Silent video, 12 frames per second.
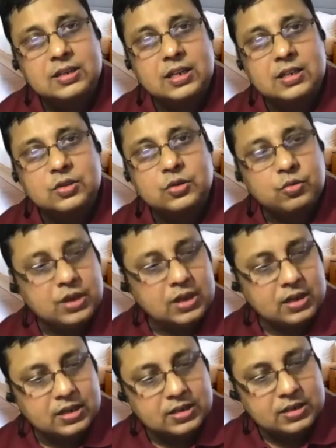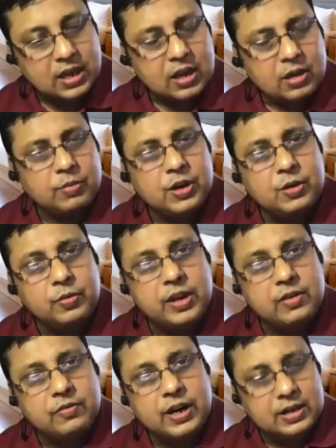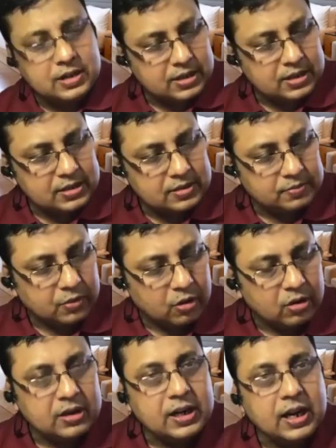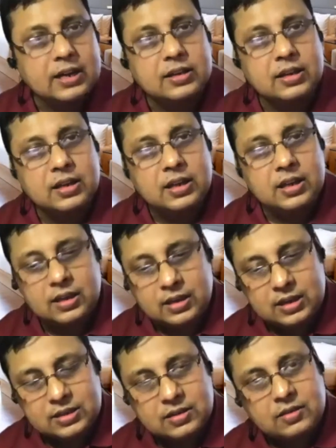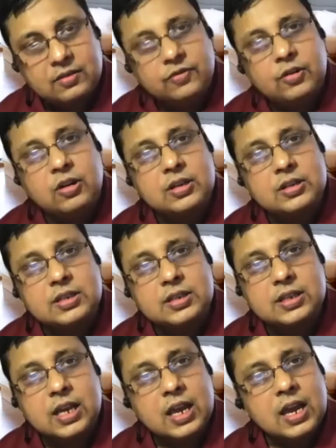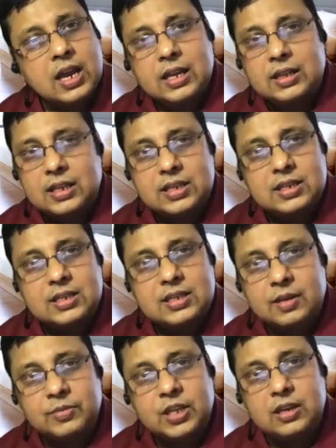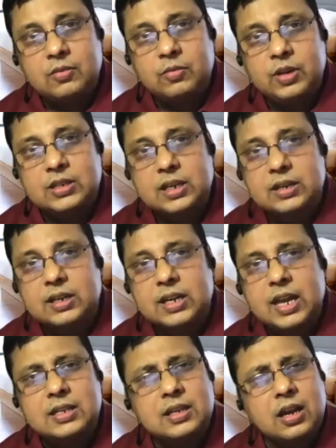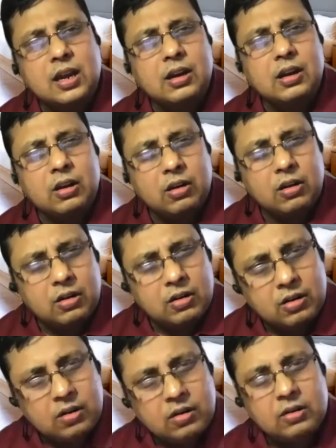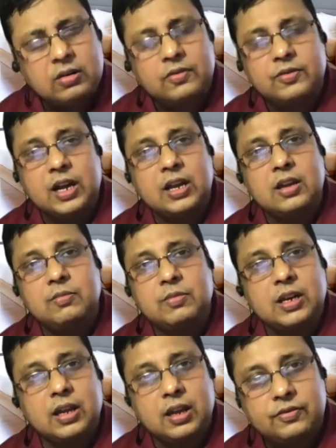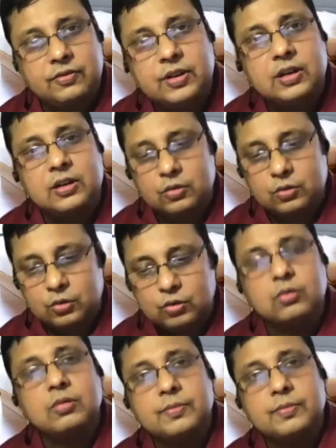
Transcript: last 2 years, between vendors, on category, cluster of costs. This is something which takes a lot of time and effort to do.